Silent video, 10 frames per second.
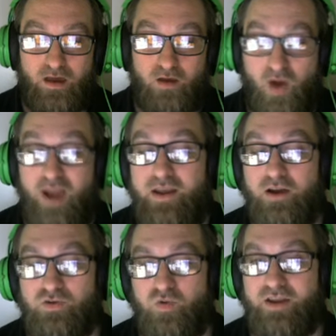right here
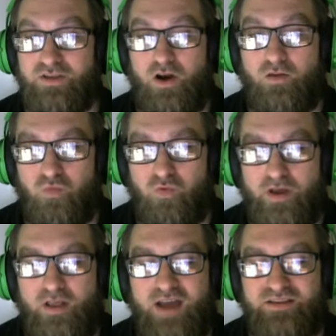is where I start
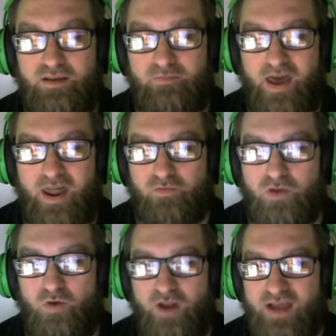realizing, man, I really
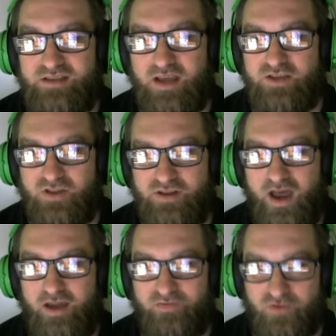want Ice Age in the
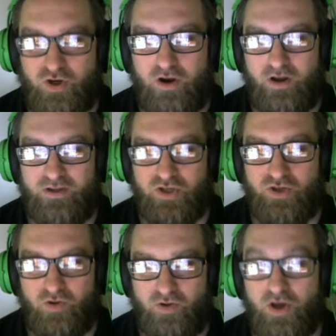deck for sure. It's just
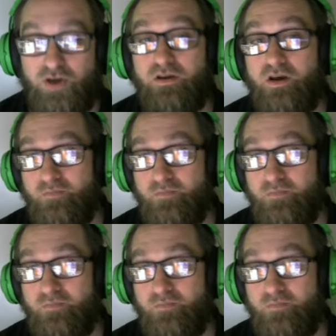so good.